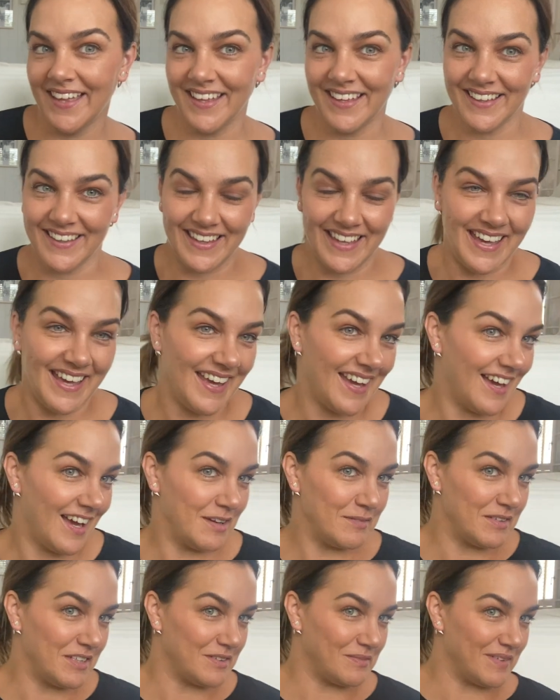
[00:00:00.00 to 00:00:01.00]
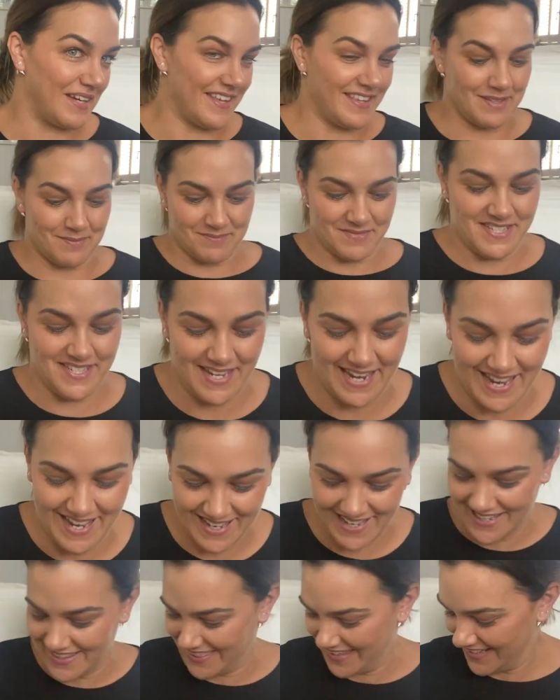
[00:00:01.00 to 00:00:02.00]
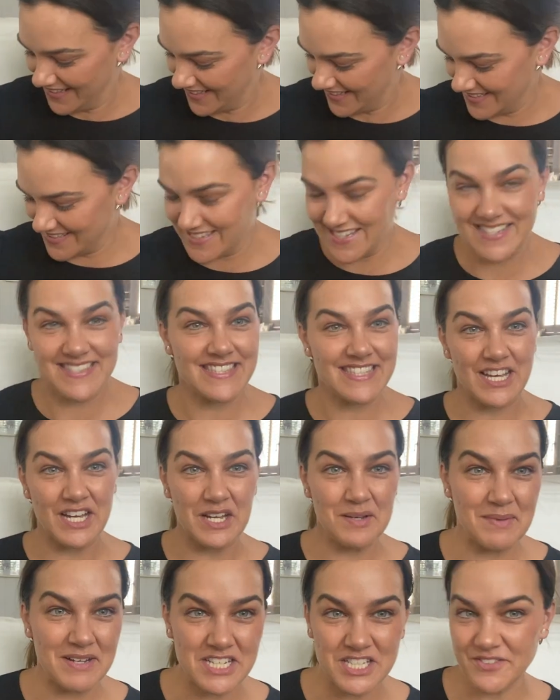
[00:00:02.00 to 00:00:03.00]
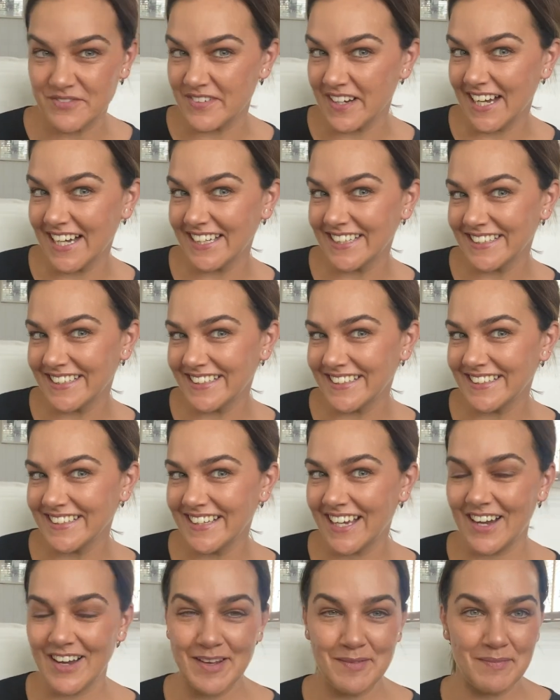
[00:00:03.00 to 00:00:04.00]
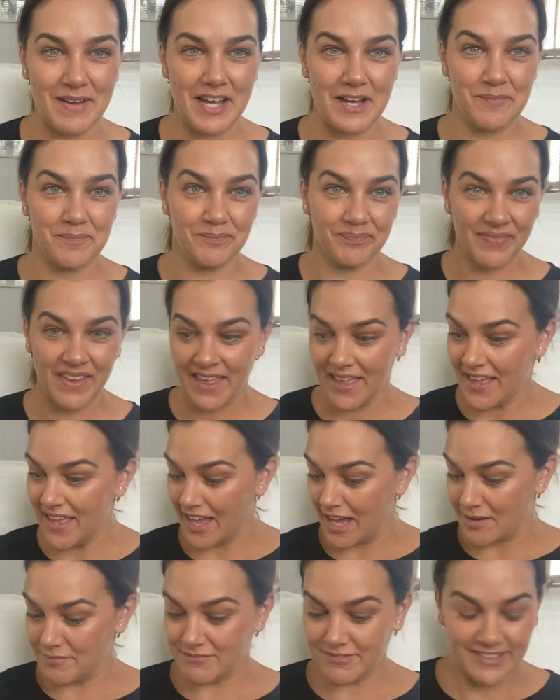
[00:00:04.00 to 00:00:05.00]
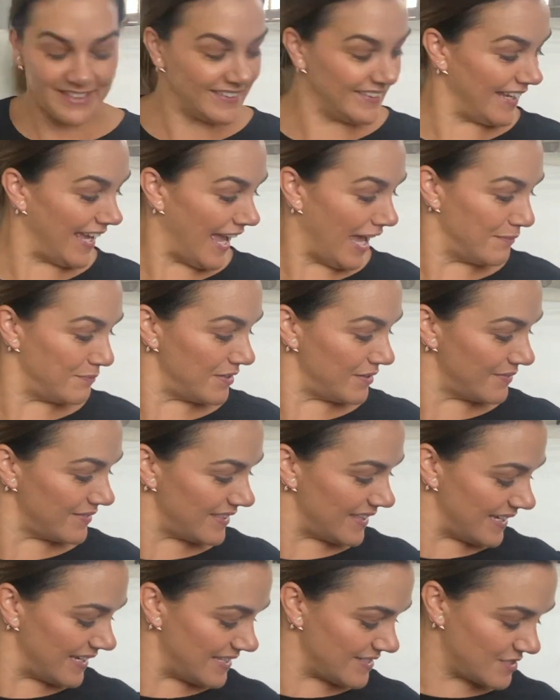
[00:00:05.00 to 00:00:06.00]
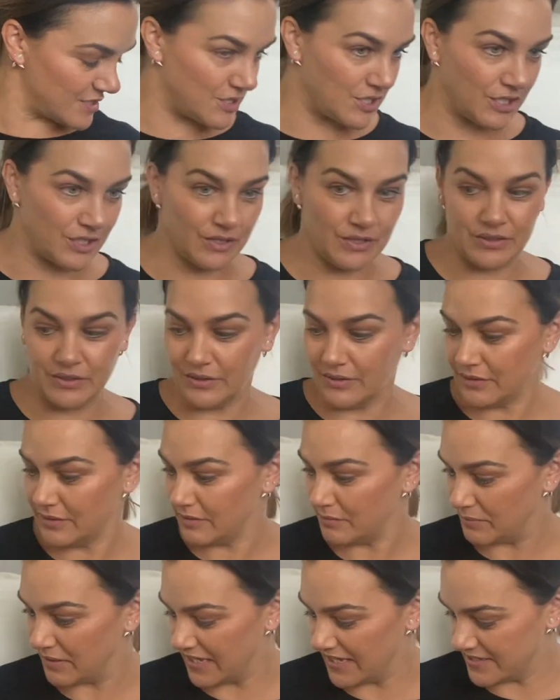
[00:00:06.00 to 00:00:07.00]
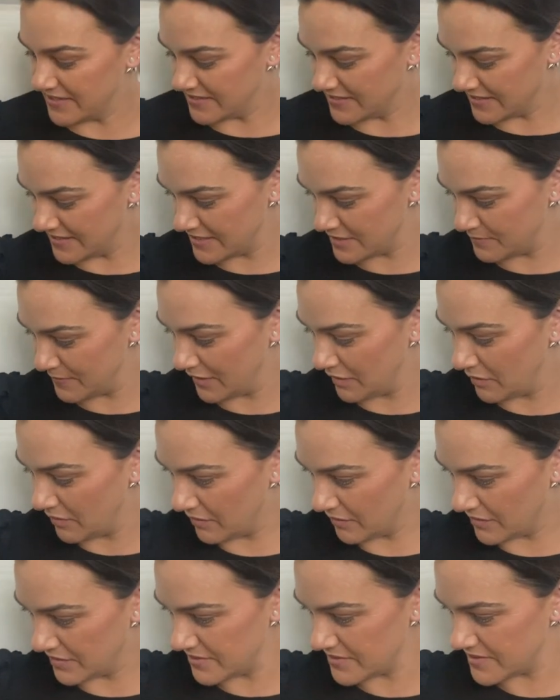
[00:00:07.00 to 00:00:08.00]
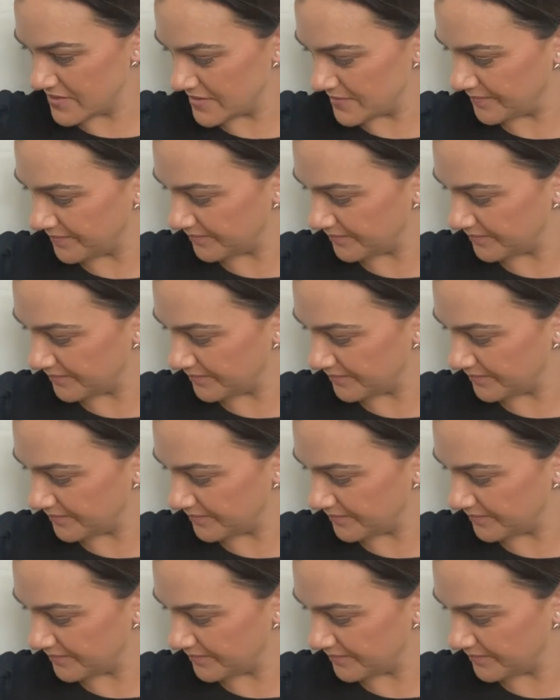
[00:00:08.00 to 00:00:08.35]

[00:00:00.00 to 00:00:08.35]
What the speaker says: yeah, I'm going to wear them today, I think, because they're so much fun. I'm really happy with these two pieces because